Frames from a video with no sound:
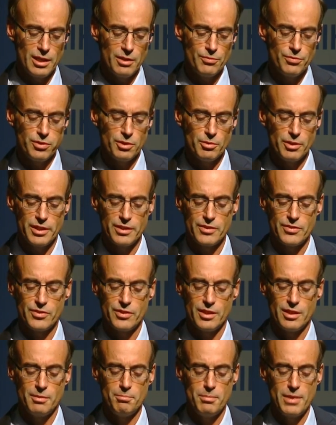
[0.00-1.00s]

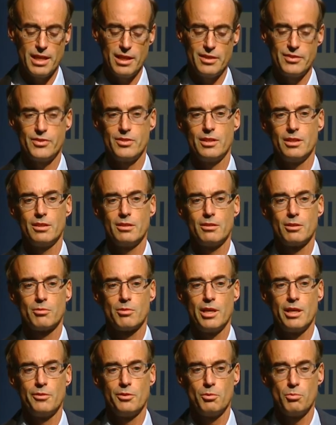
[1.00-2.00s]
influence uh, medicine
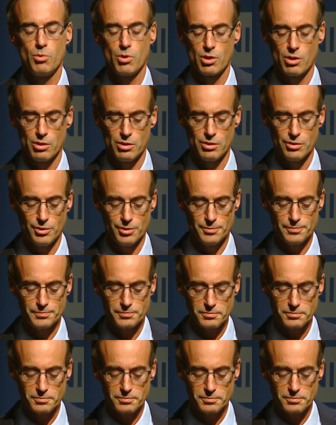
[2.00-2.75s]
around the world.